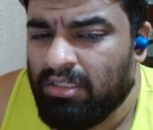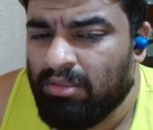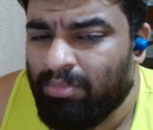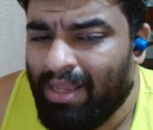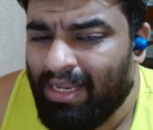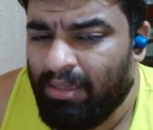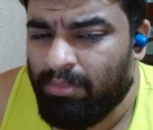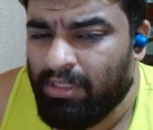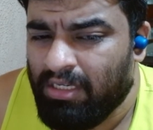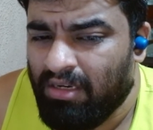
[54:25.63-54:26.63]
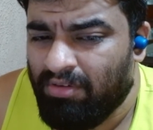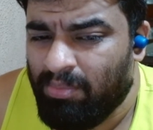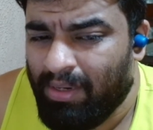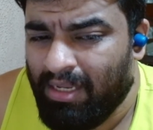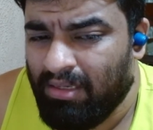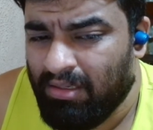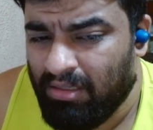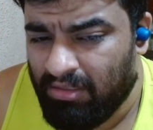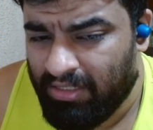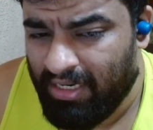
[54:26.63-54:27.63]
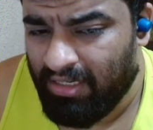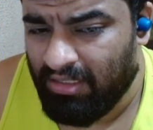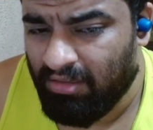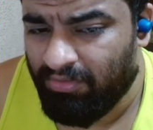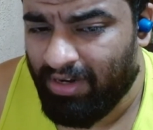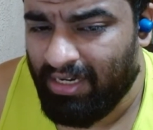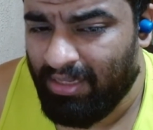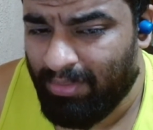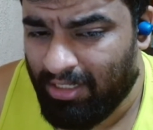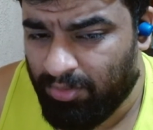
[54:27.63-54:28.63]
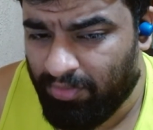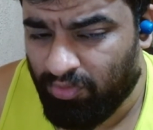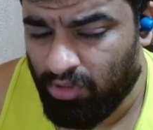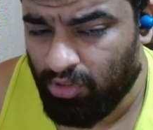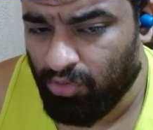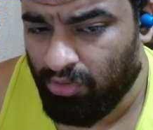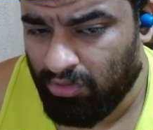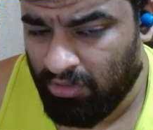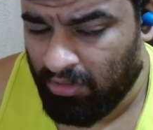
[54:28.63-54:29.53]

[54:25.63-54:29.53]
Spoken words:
Bellingham. He didn't even play Trent in the friendly match before the Euros.